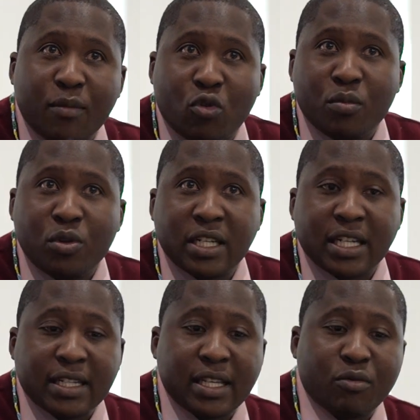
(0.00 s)
And
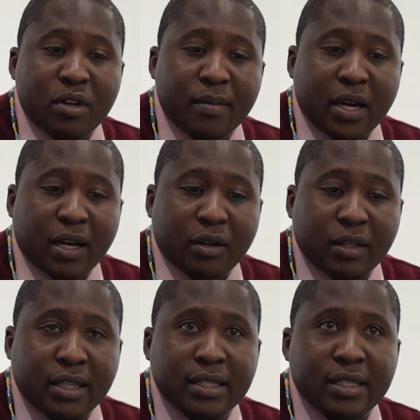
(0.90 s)
where we are now is
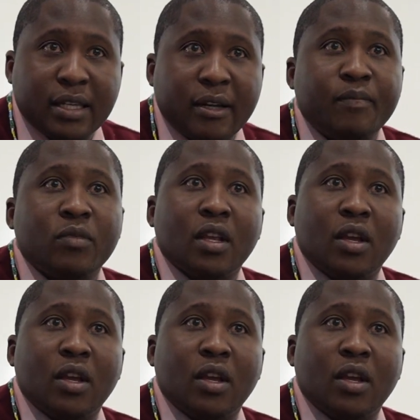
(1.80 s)
to try and develop